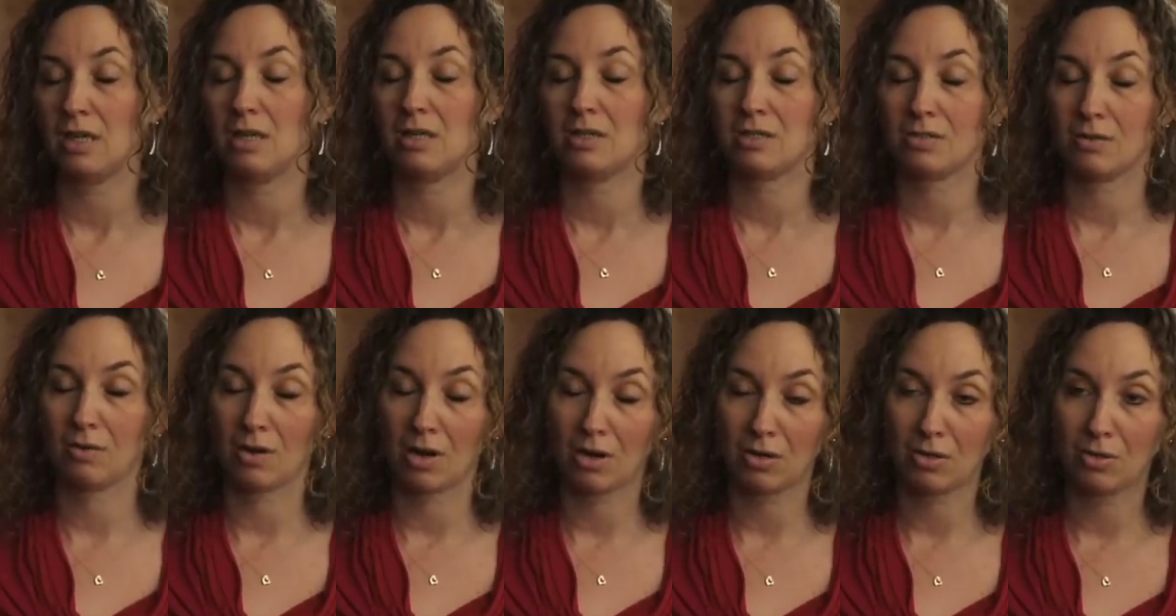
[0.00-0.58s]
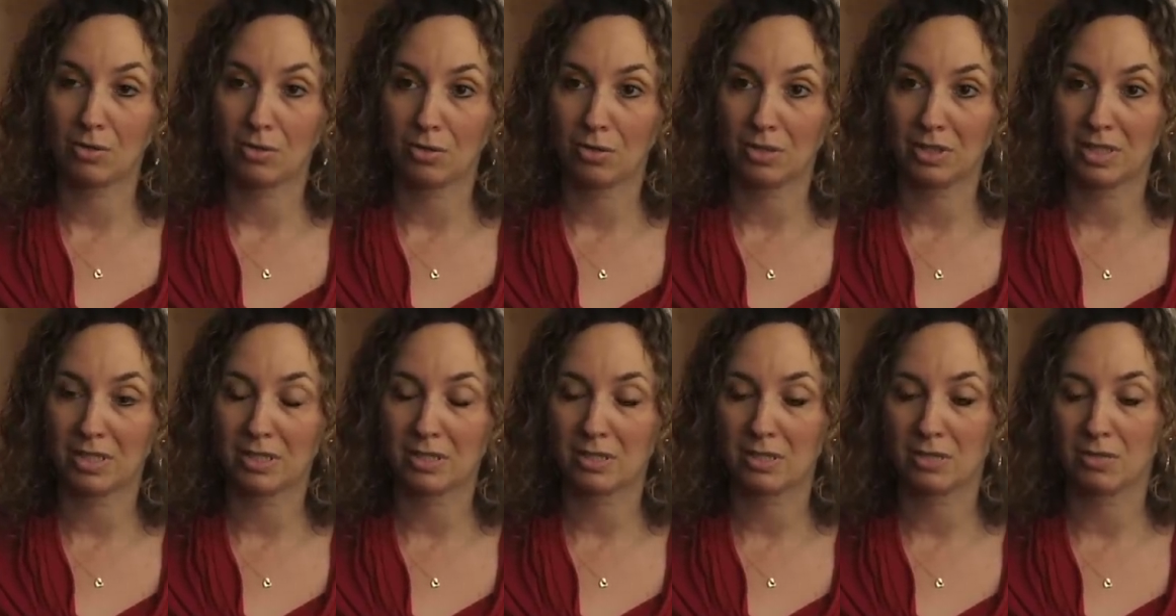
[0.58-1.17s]
So our goal
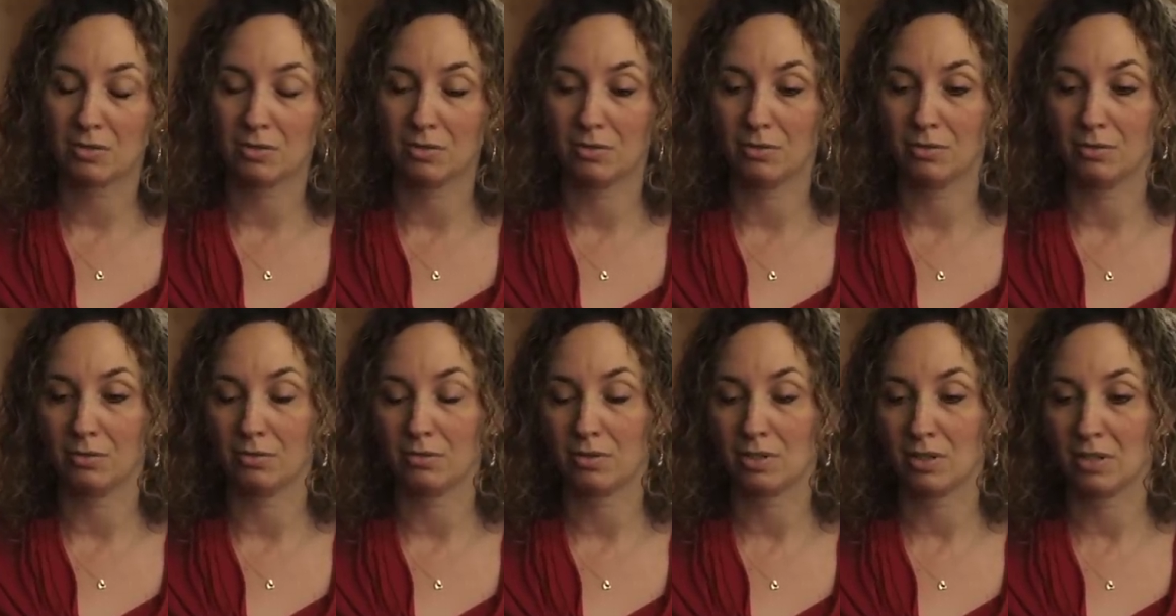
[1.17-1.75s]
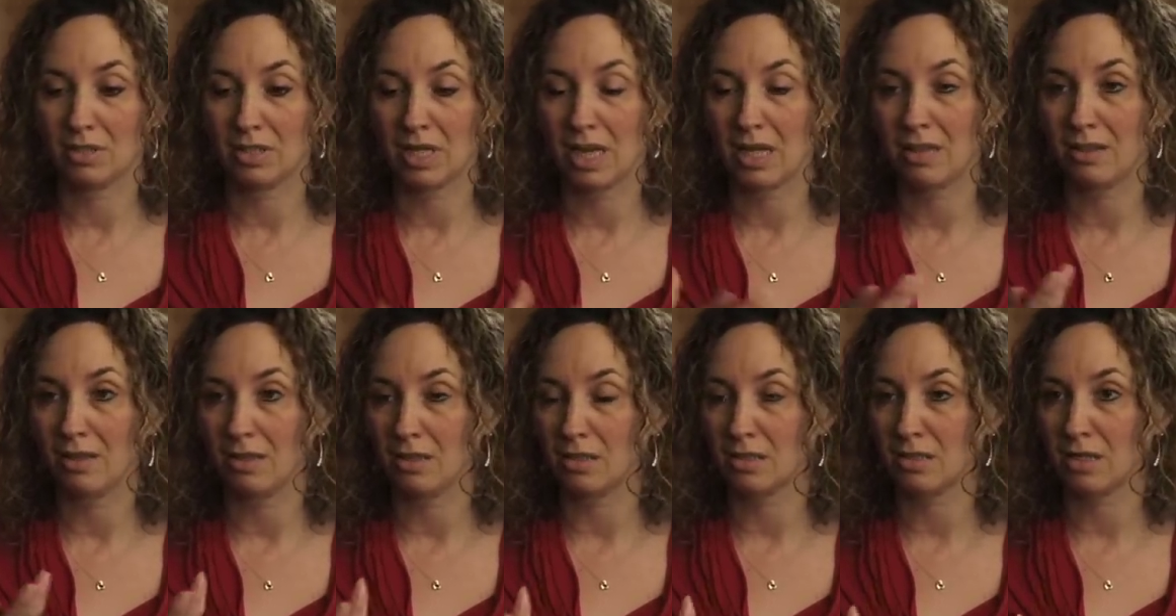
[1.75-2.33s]
is to, to take
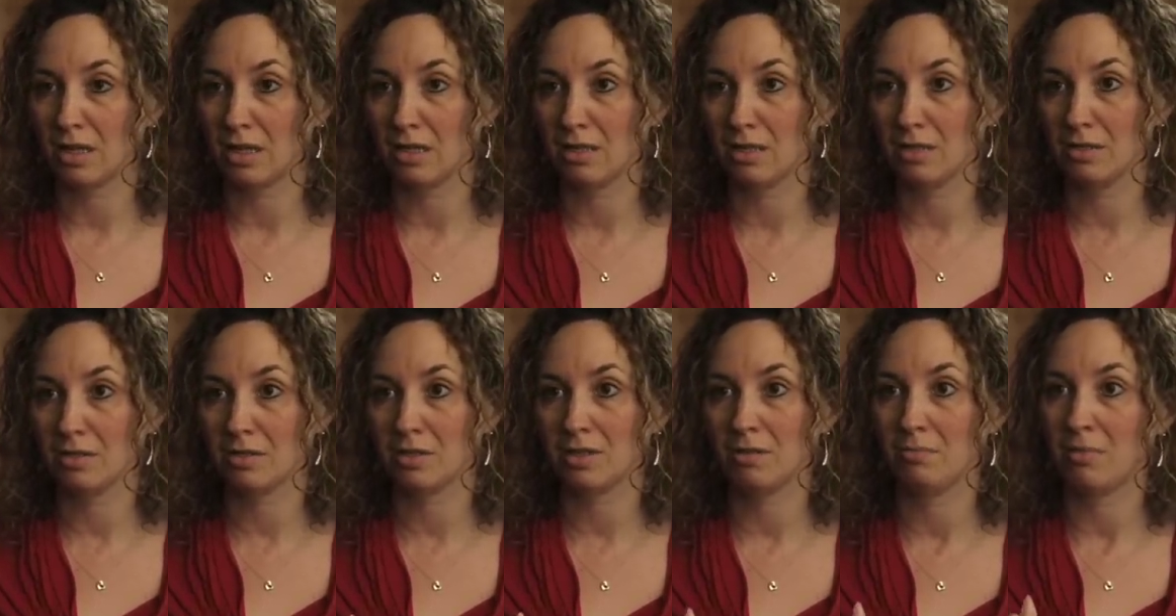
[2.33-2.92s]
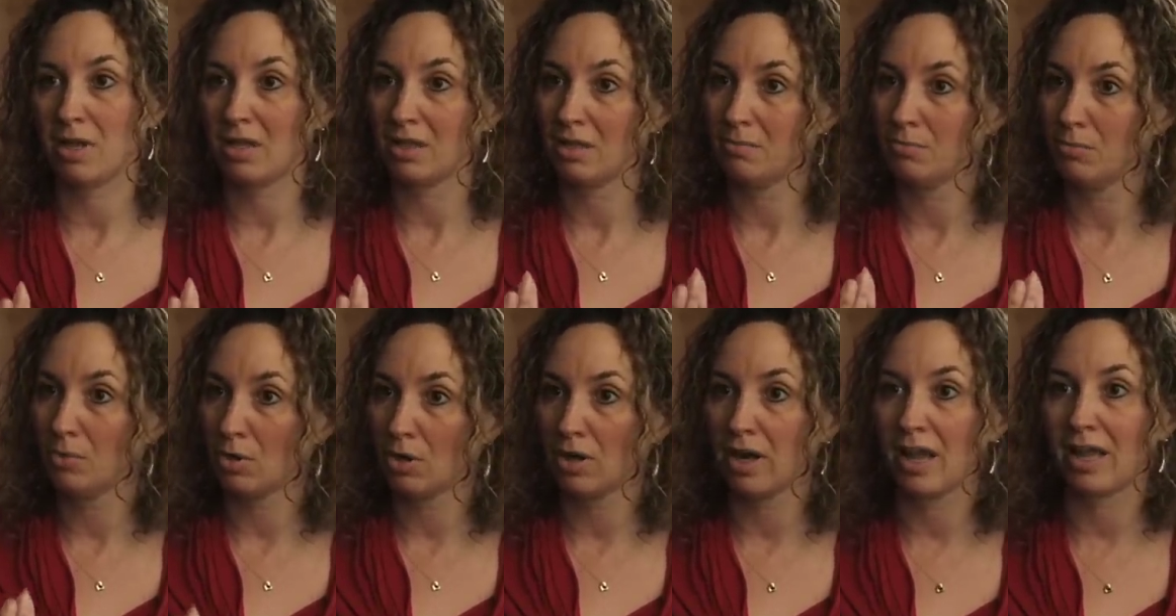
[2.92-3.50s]
these cells, to make them
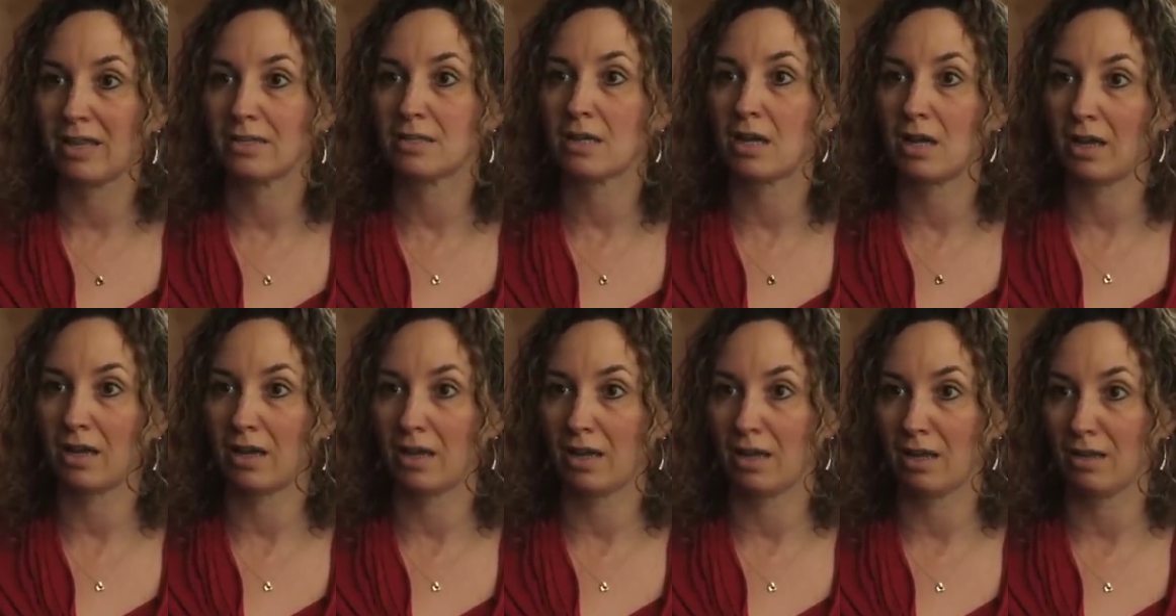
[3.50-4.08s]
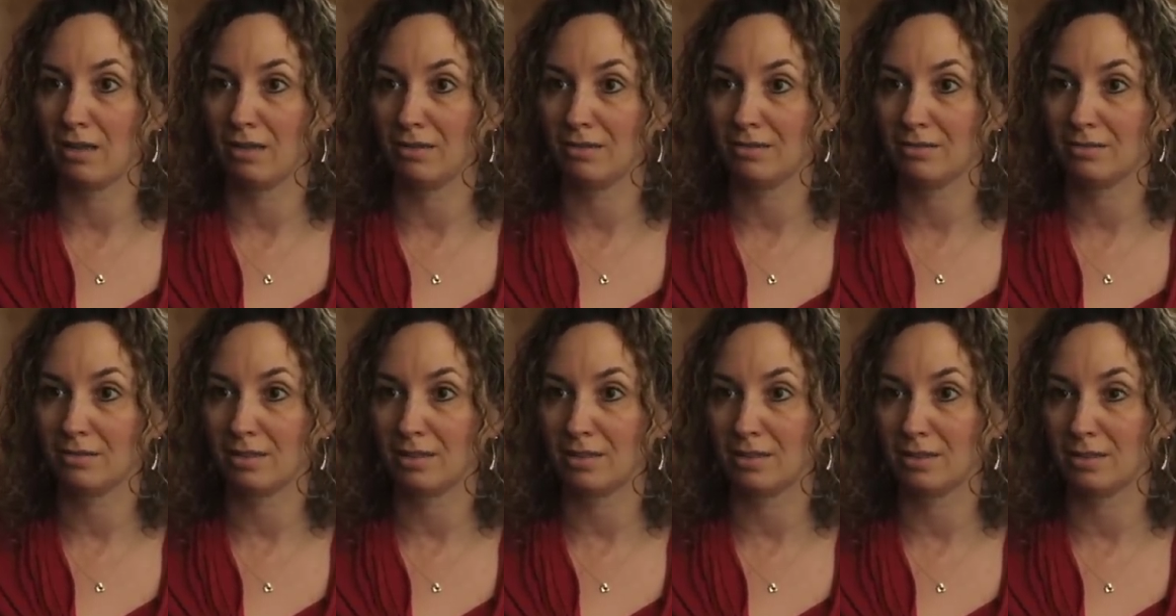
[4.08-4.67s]
more
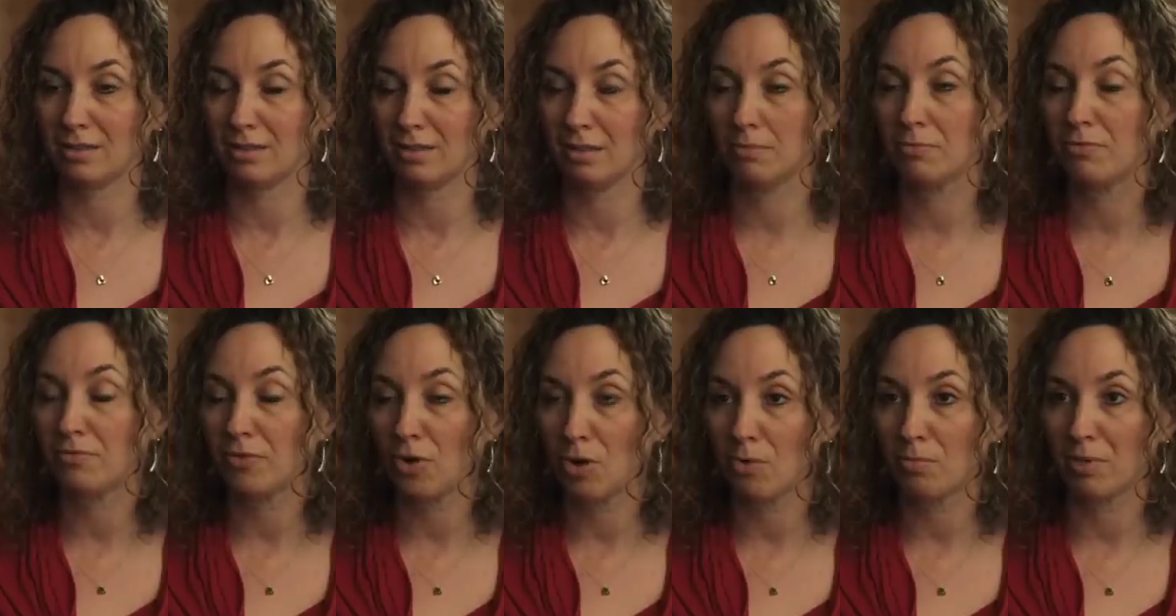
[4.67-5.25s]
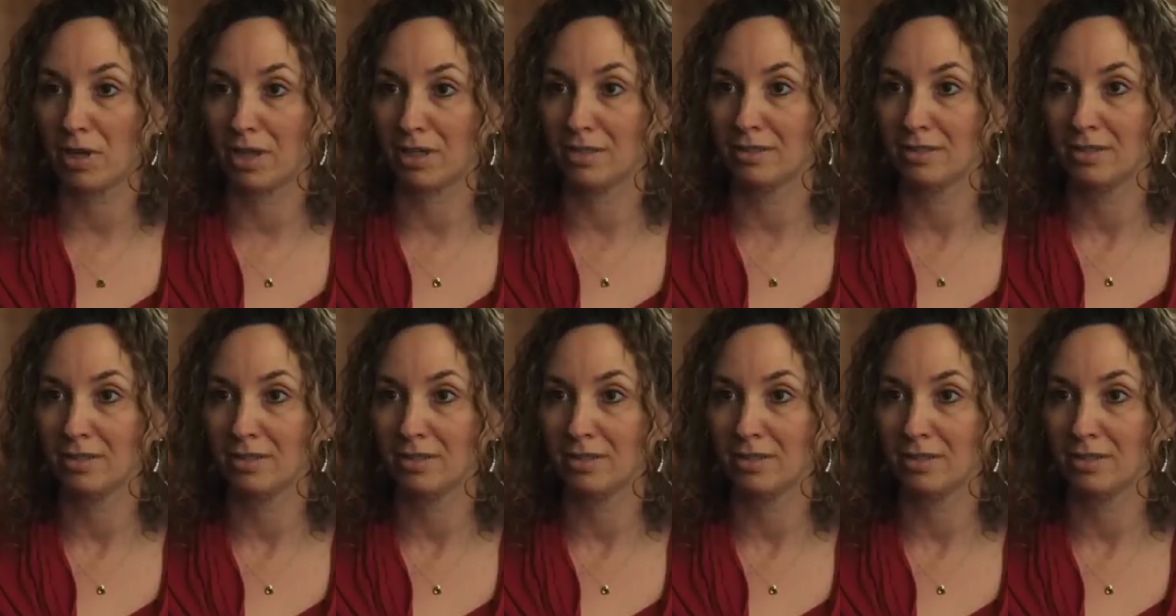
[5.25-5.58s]
anti-lymphoma, uh,